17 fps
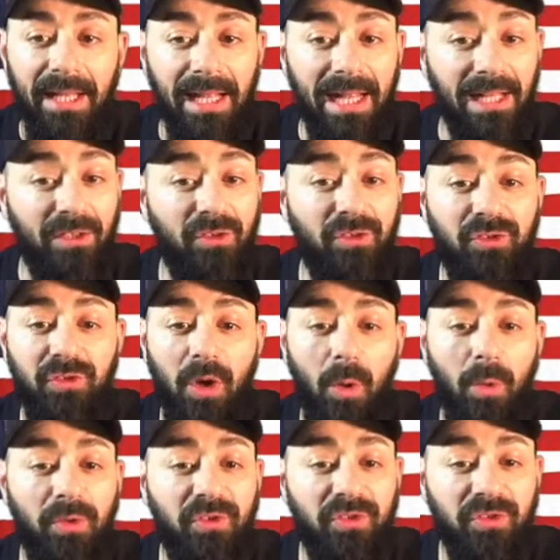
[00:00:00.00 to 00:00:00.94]
It's
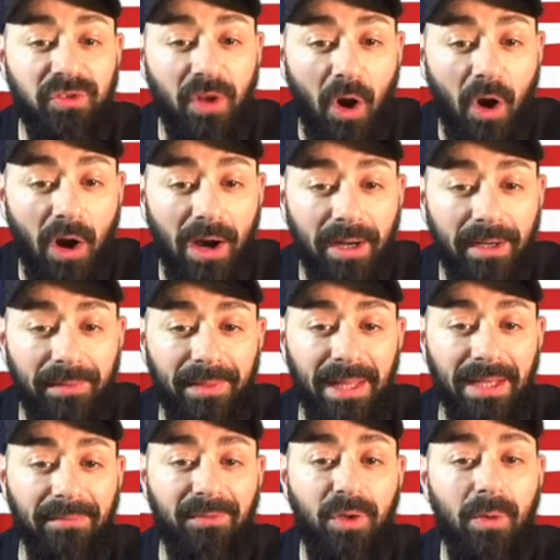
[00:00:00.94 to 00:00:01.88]
so stark
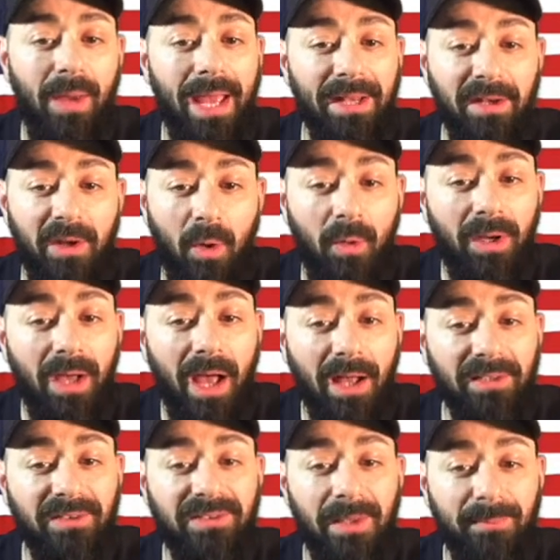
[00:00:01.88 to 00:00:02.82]
that if you had no
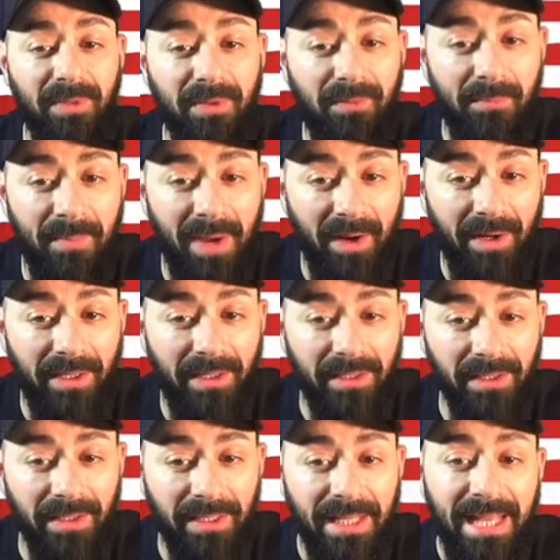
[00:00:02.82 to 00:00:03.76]
concept of
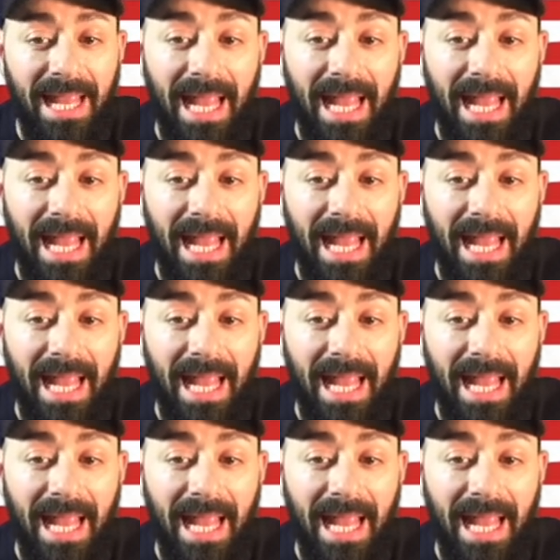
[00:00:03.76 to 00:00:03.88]
America